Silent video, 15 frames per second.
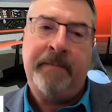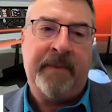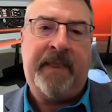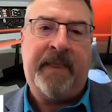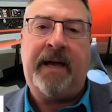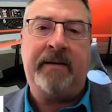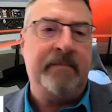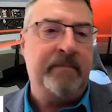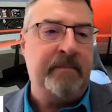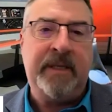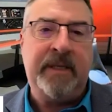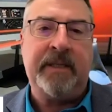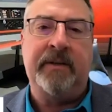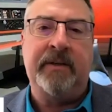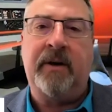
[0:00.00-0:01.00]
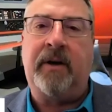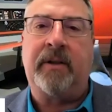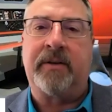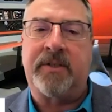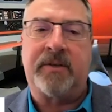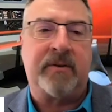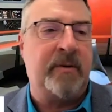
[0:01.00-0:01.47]
that million
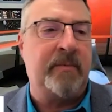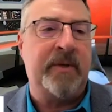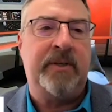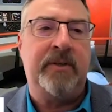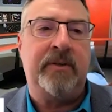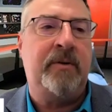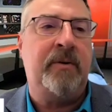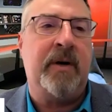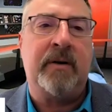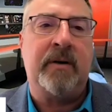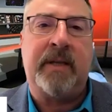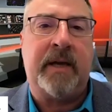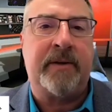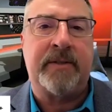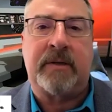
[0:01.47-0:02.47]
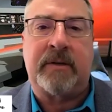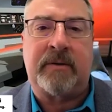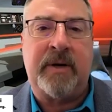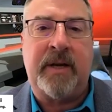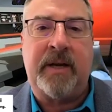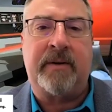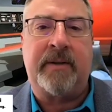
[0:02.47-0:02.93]
dollars. So can we do two hundred thousand dollars or
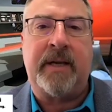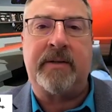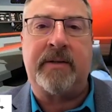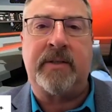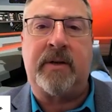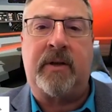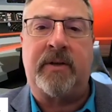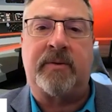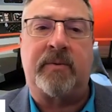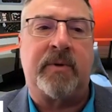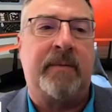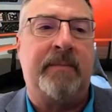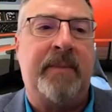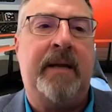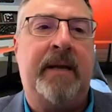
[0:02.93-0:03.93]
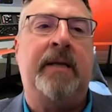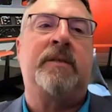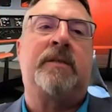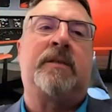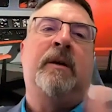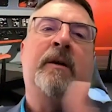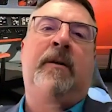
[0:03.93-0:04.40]
three hundred thousand dollars worth of
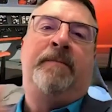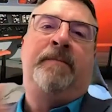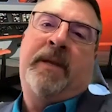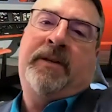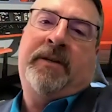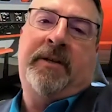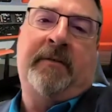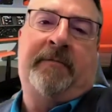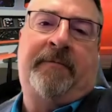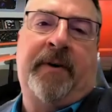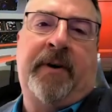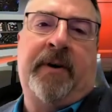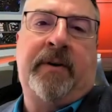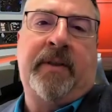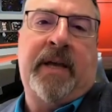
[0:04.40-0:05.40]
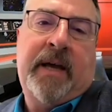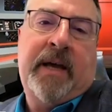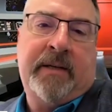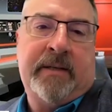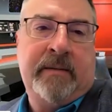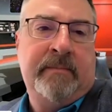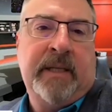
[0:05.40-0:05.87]
maintenance to defer
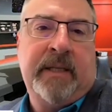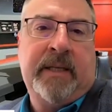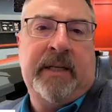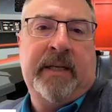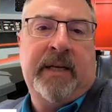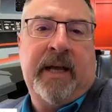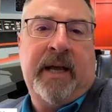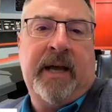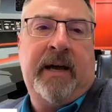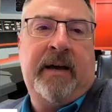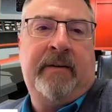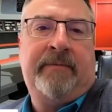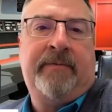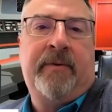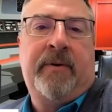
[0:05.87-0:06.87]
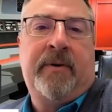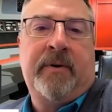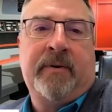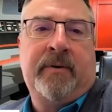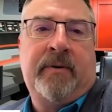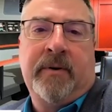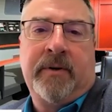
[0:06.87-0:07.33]
that million and a half
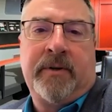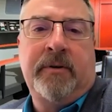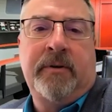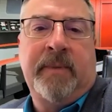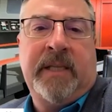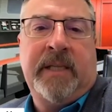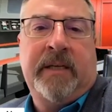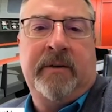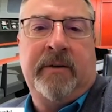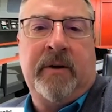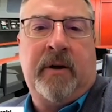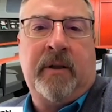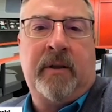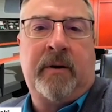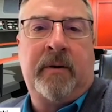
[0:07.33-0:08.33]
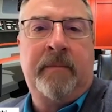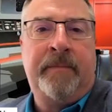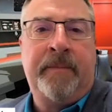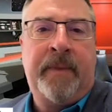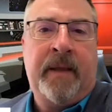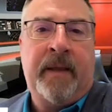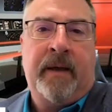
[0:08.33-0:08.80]
or, or two million dollars
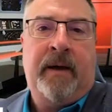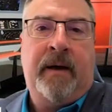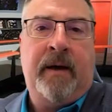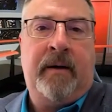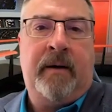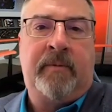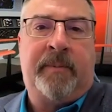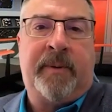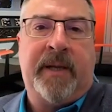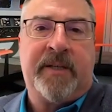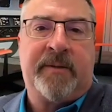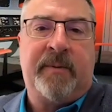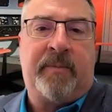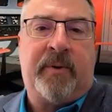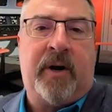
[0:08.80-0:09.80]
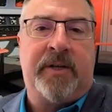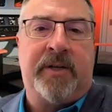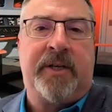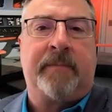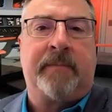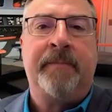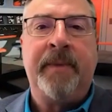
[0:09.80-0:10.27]
uh, replacement
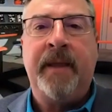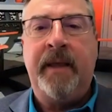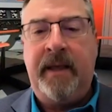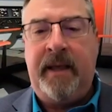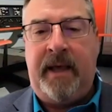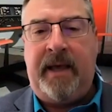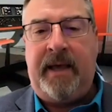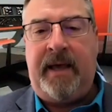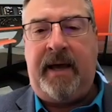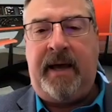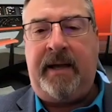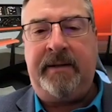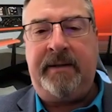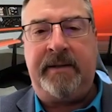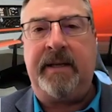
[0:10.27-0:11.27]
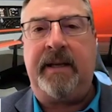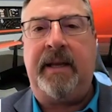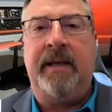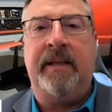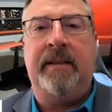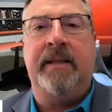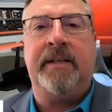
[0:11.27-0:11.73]
project? And
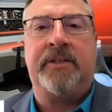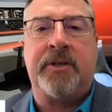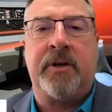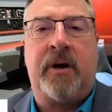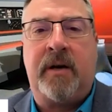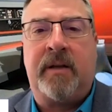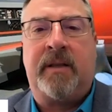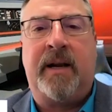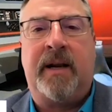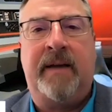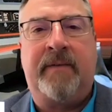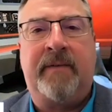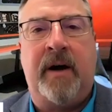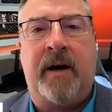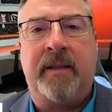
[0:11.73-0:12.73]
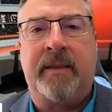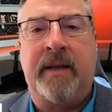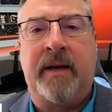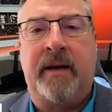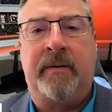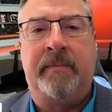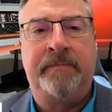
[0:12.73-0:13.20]
in the chart that I've got
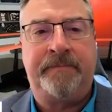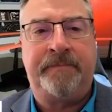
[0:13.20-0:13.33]
there,